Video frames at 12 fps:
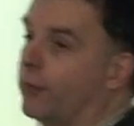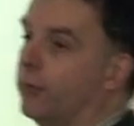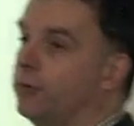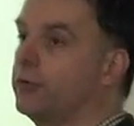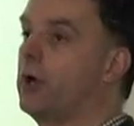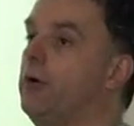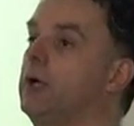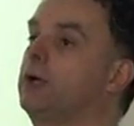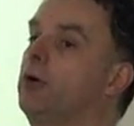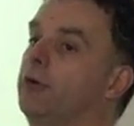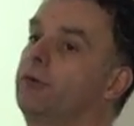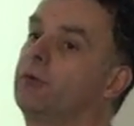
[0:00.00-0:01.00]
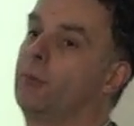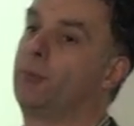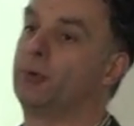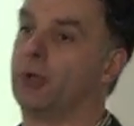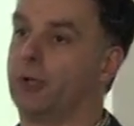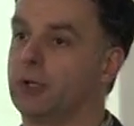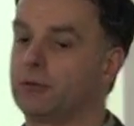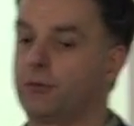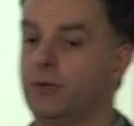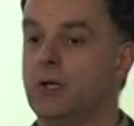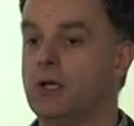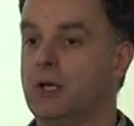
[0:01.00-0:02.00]
So the direct costs of a
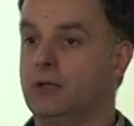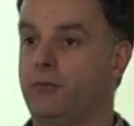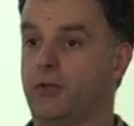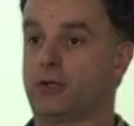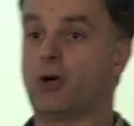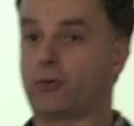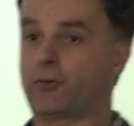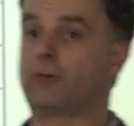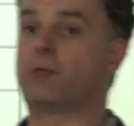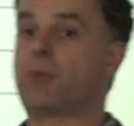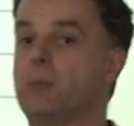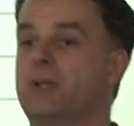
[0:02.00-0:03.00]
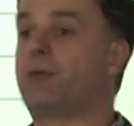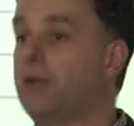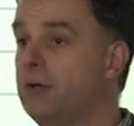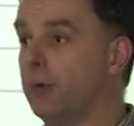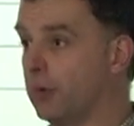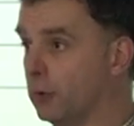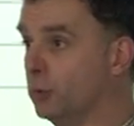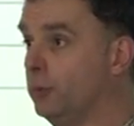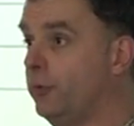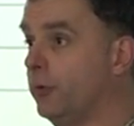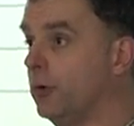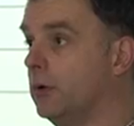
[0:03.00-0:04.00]
product is the cost of the
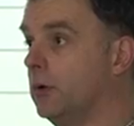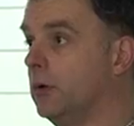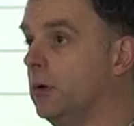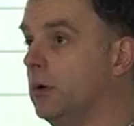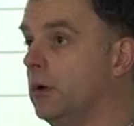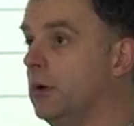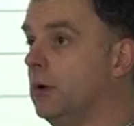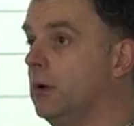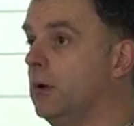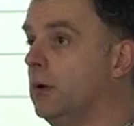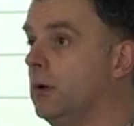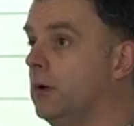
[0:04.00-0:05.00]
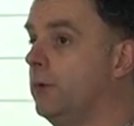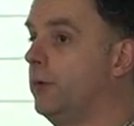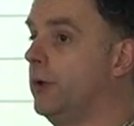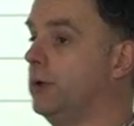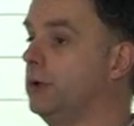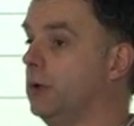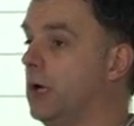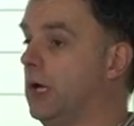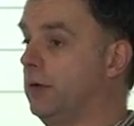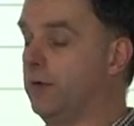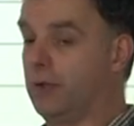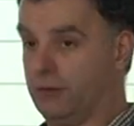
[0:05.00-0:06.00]
materials
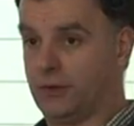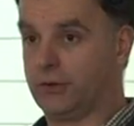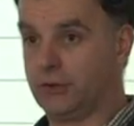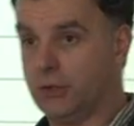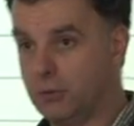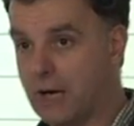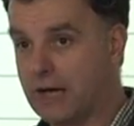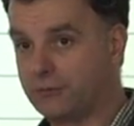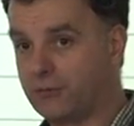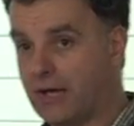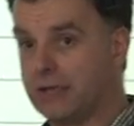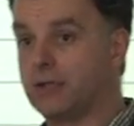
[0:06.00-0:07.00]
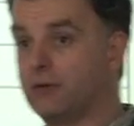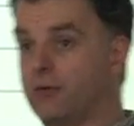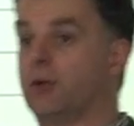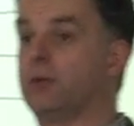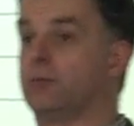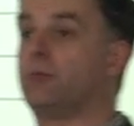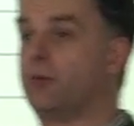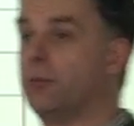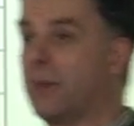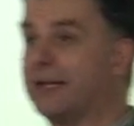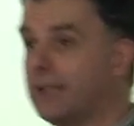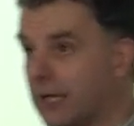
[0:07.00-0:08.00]
that you have taken to
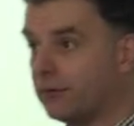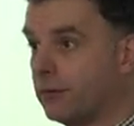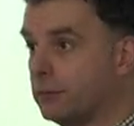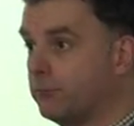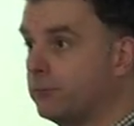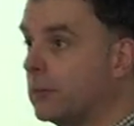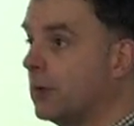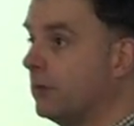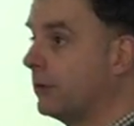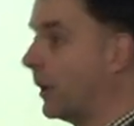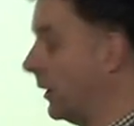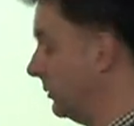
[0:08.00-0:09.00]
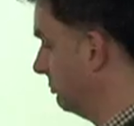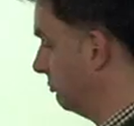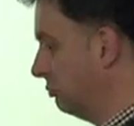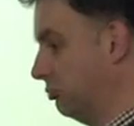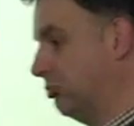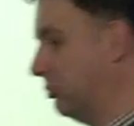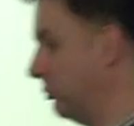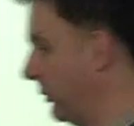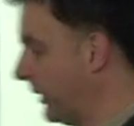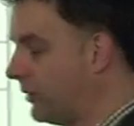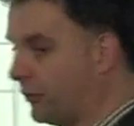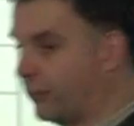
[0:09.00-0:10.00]
make it. So
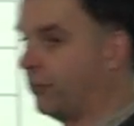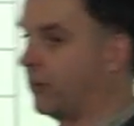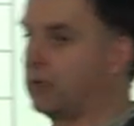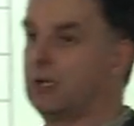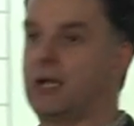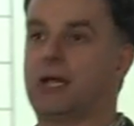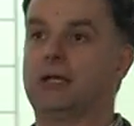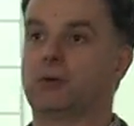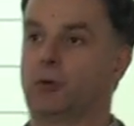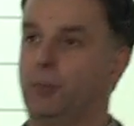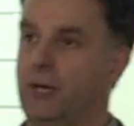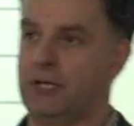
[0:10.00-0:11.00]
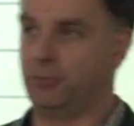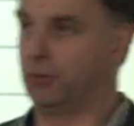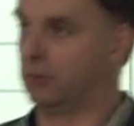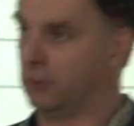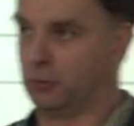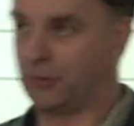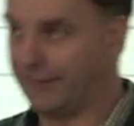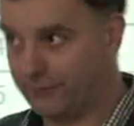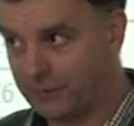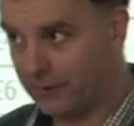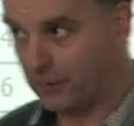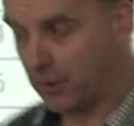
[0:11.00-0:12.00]
the cost of the clay or the paper or
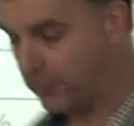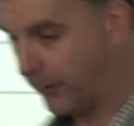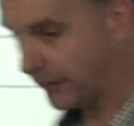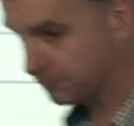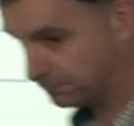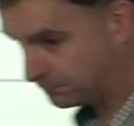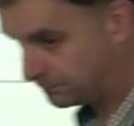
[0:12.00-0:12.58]
whatever it might be.